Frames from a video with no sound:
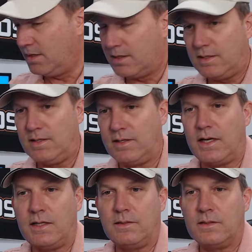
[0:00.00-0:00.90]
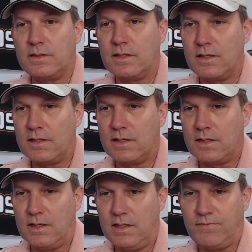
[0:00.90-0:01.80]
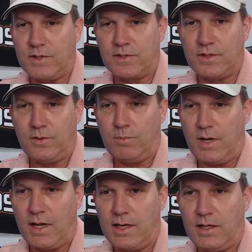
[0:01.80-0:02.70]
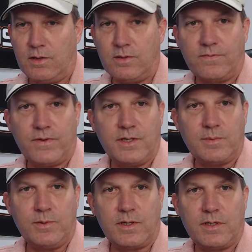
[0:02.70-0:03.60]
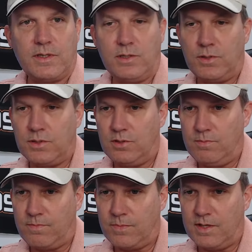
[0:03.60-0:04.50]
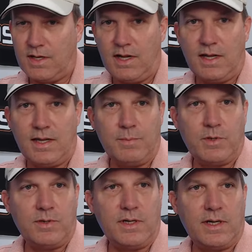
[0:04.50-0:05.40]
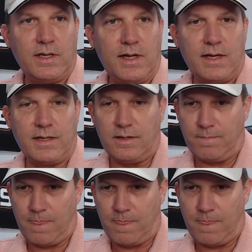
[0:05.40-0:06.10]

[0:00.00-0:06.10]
All right. If there's nobody on Facebook and YouTube, then I am going to get out of here.